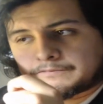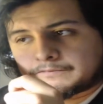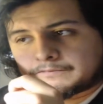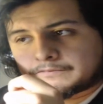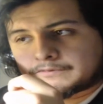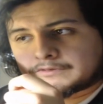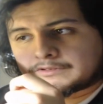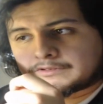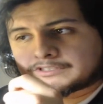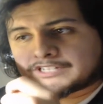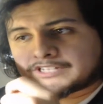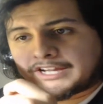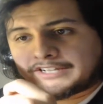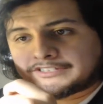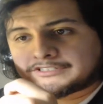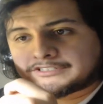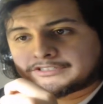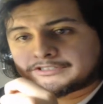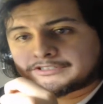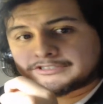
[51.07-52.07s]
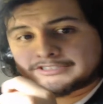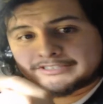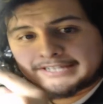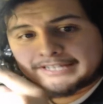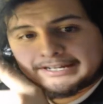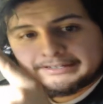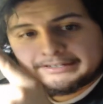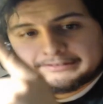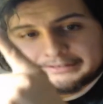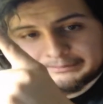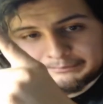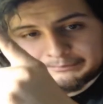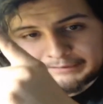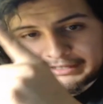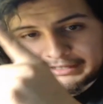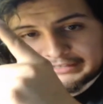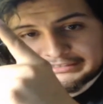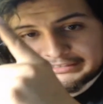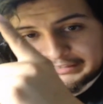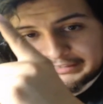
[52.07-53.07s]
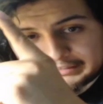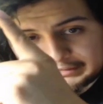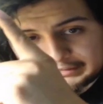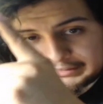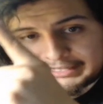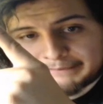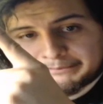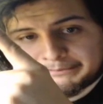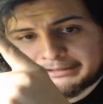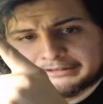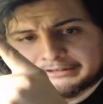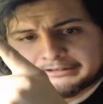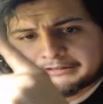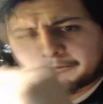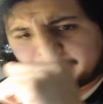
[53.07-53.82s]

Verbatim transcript: changes her style and actually is that pink girl,